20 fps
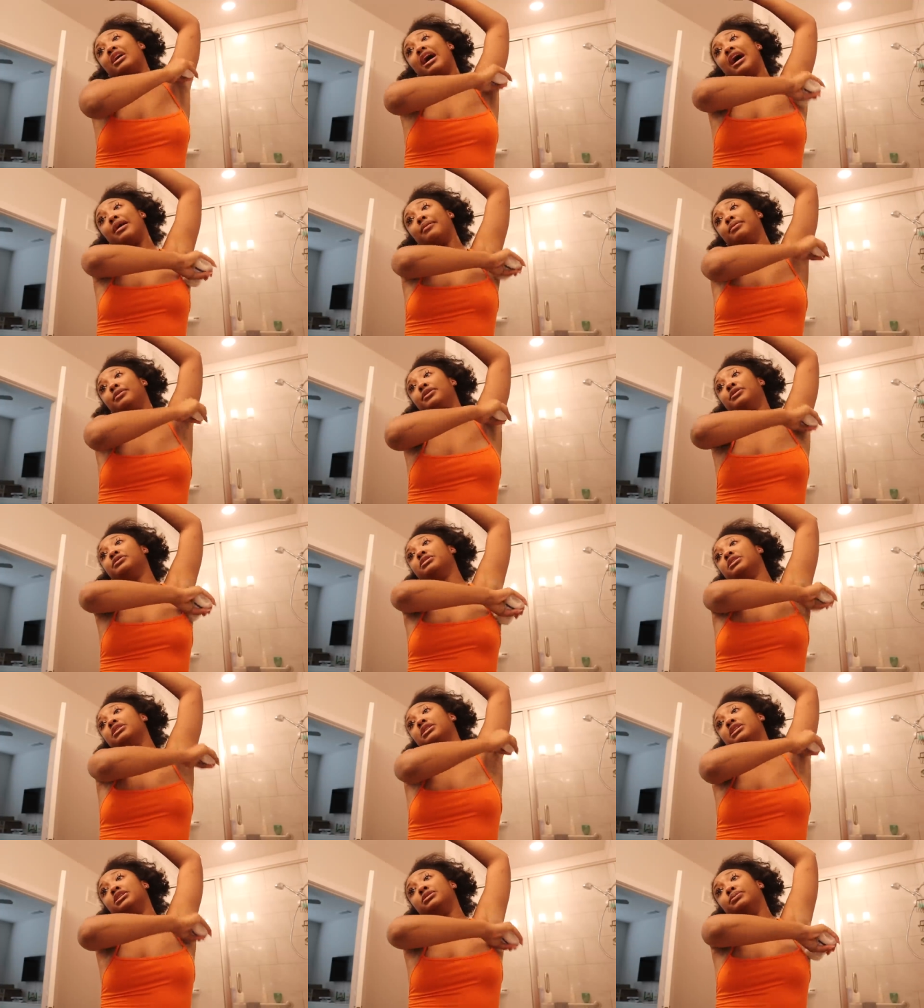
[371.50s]
I've been
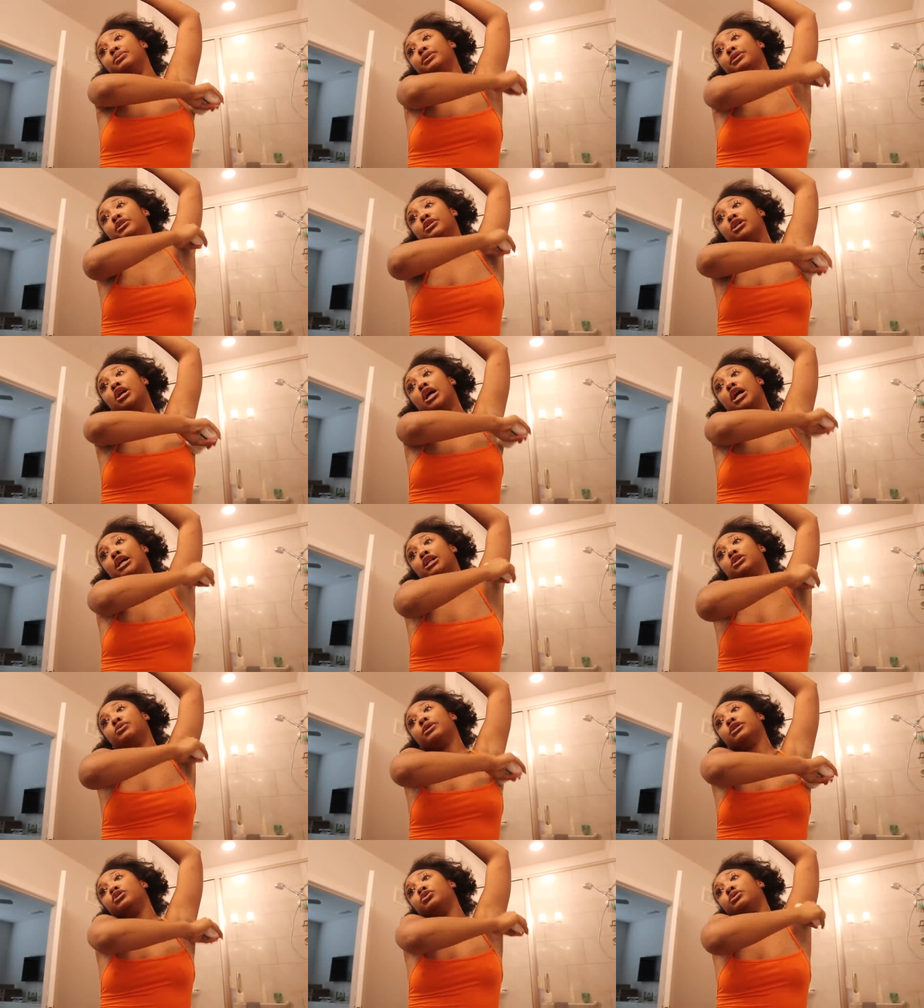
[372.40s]
using it because y'all, I
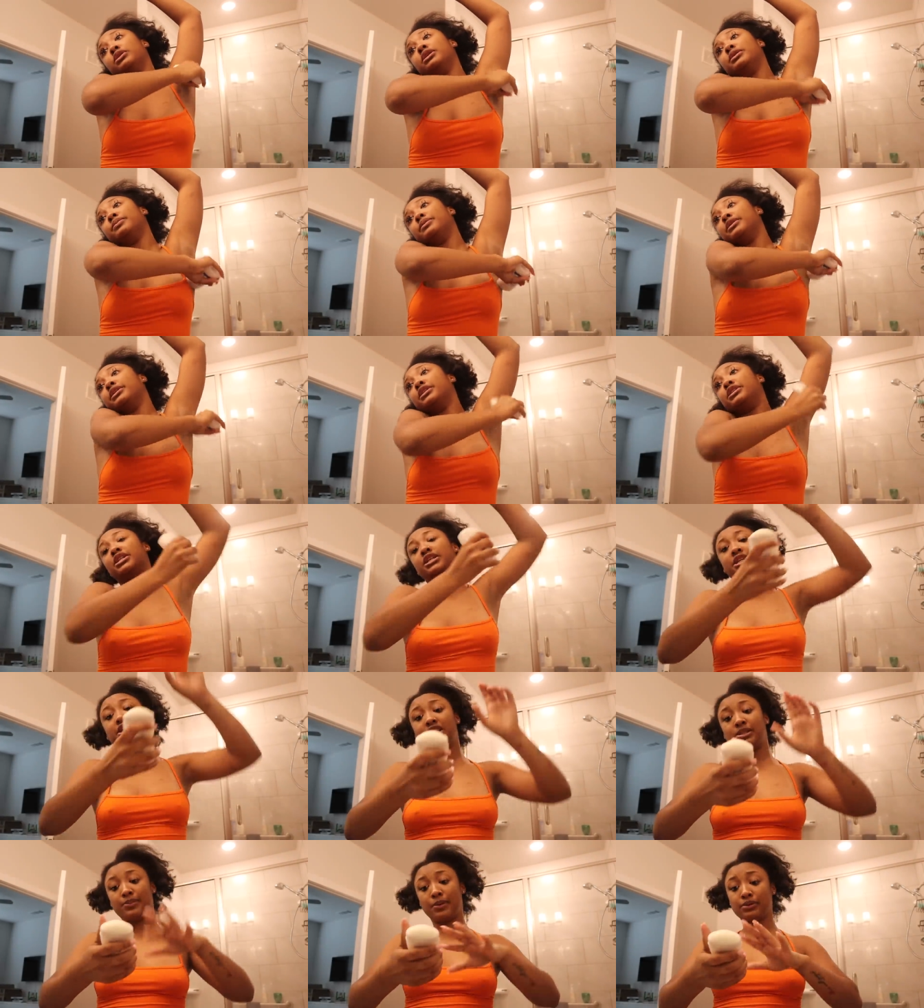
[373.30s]
sweat too damn much.
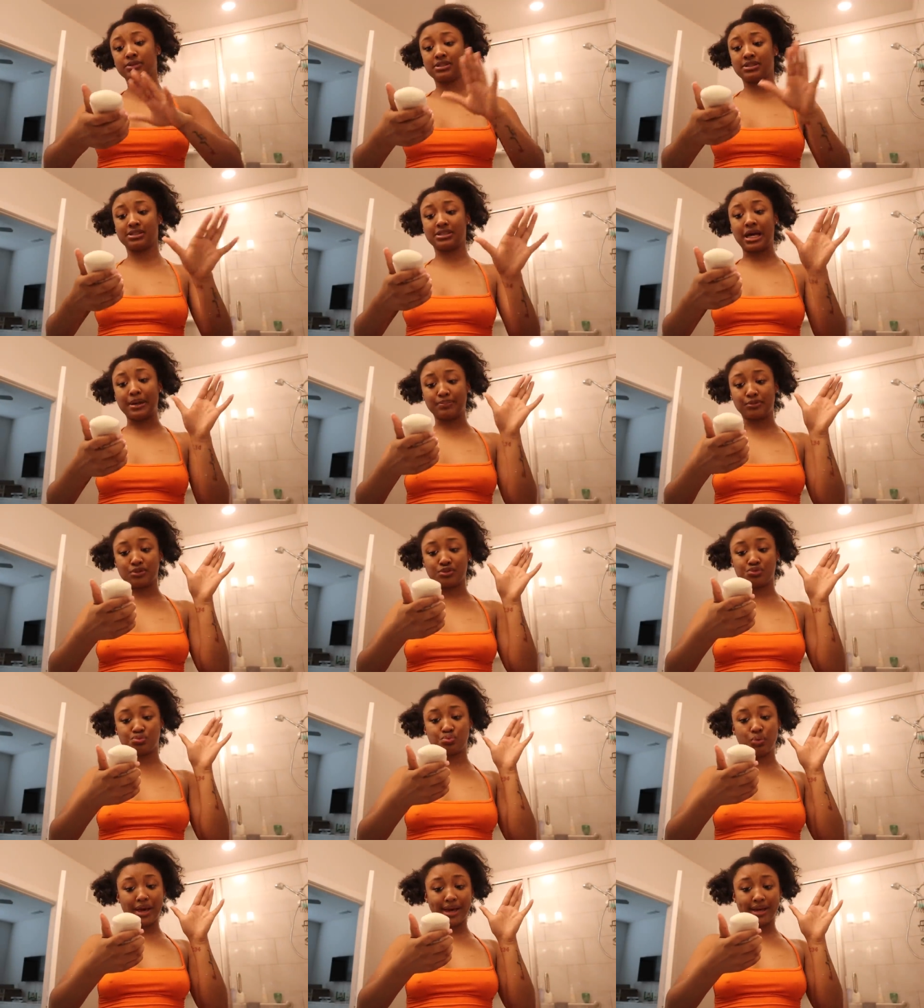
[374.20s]
And it's supposed to stop the
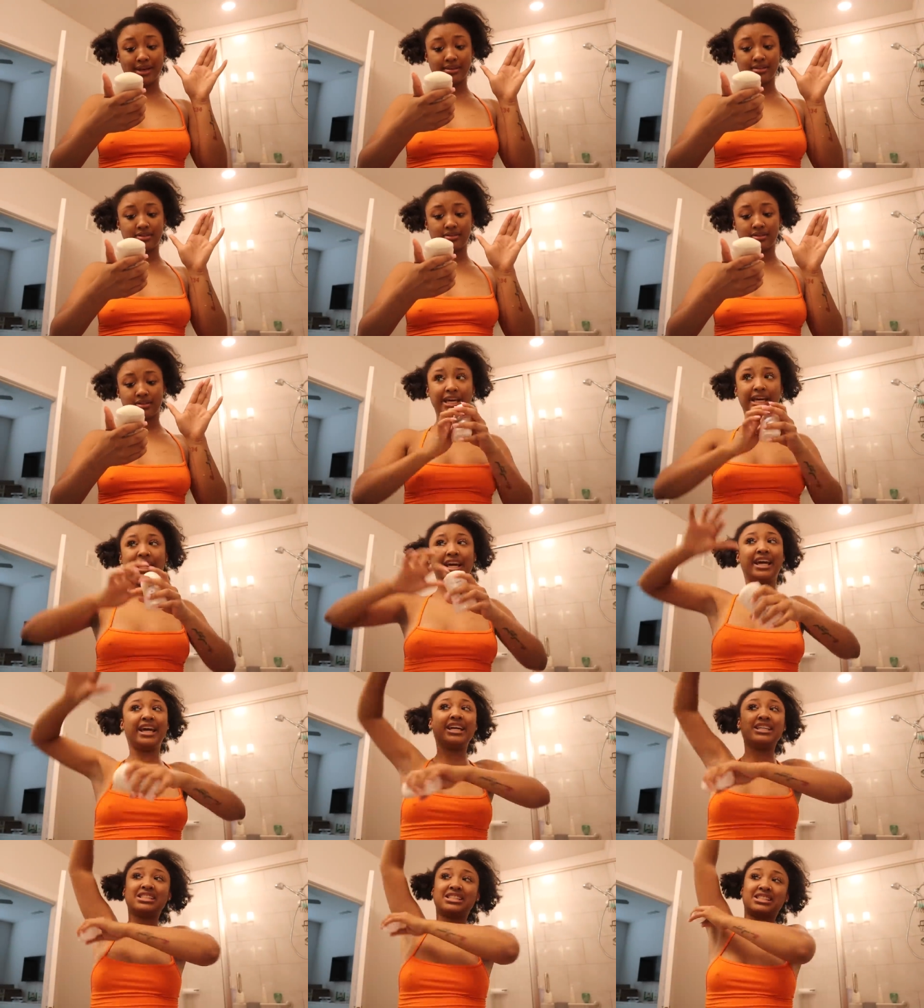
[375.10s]
sweat.
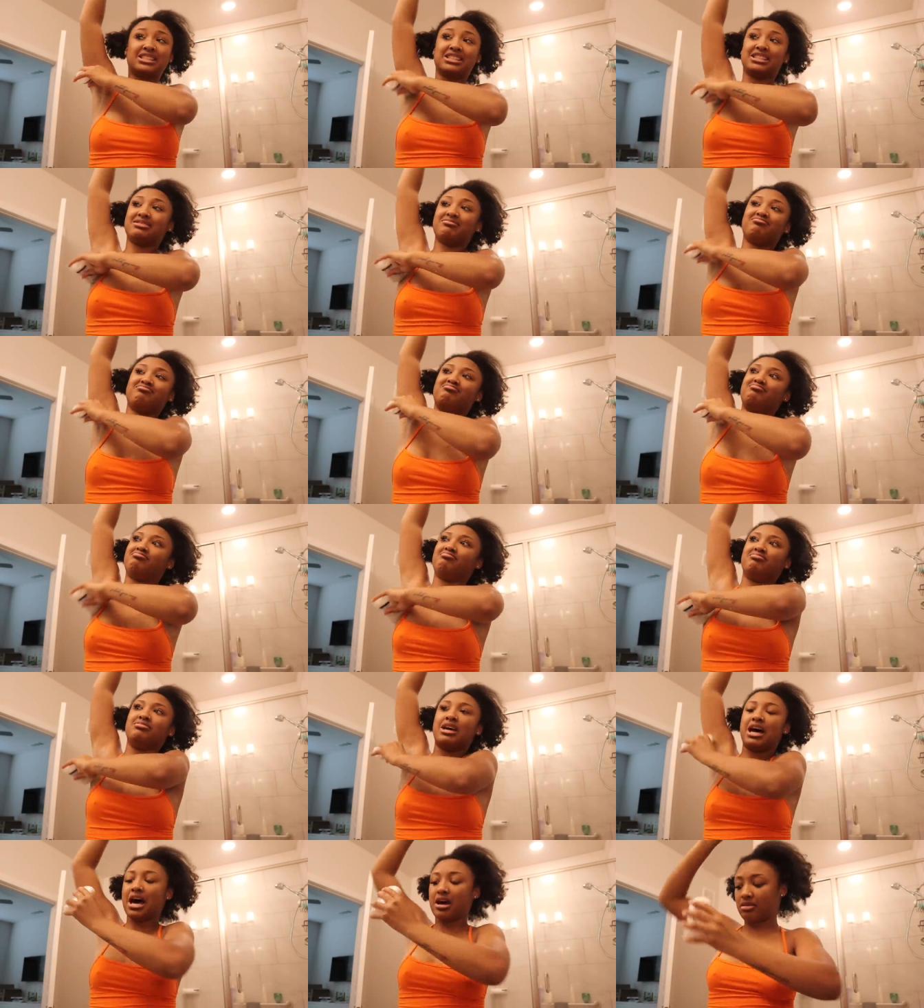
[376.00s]
It's,
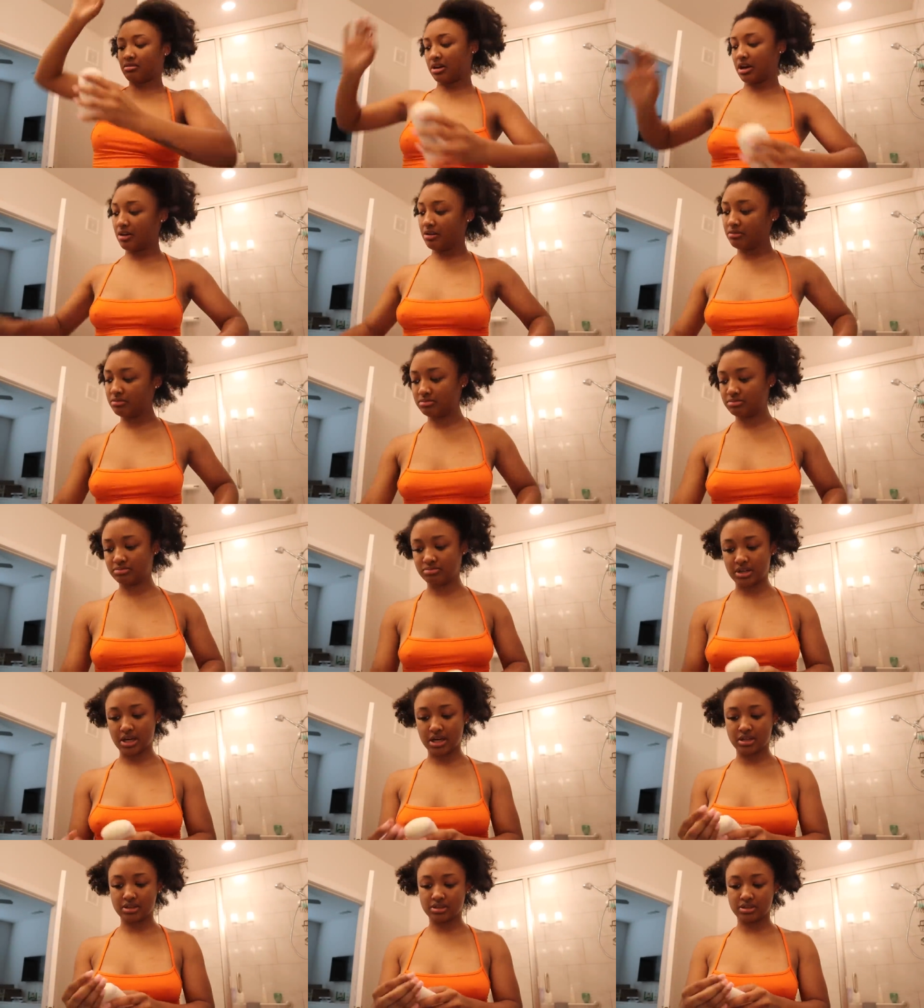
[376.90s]
I don't know,
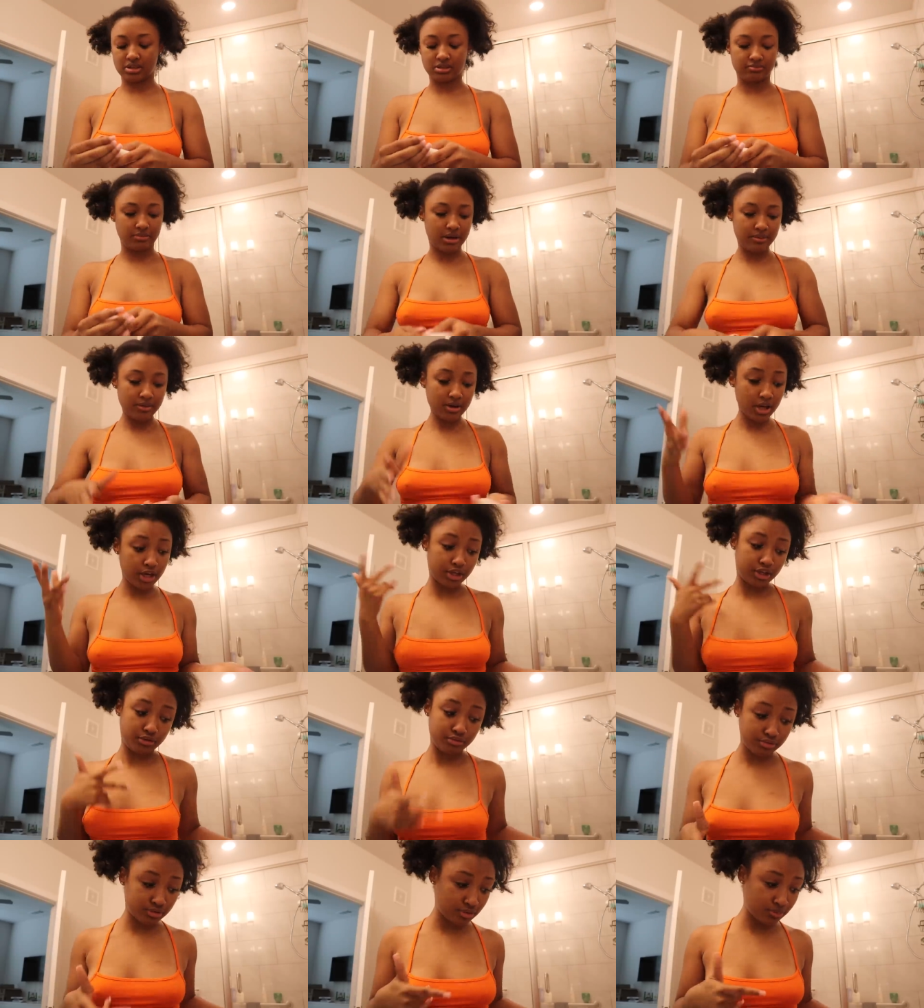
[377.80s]
honestly. Maybe
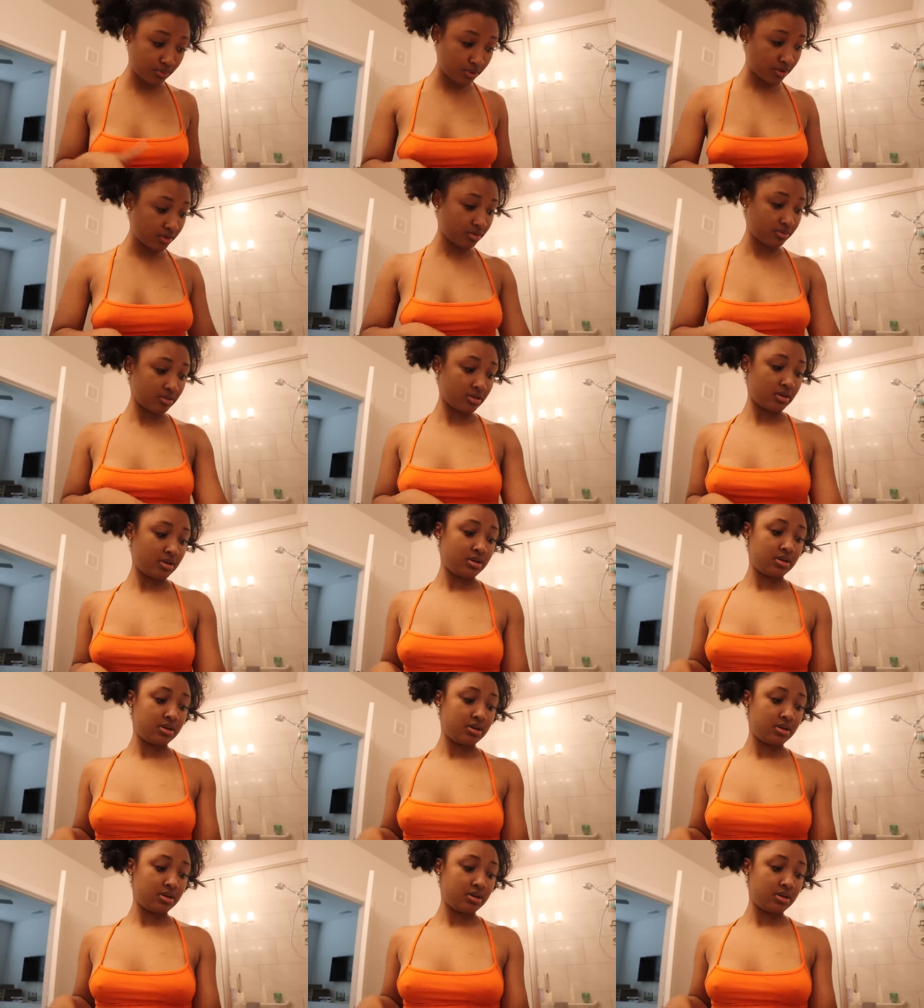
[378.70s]
it used to work.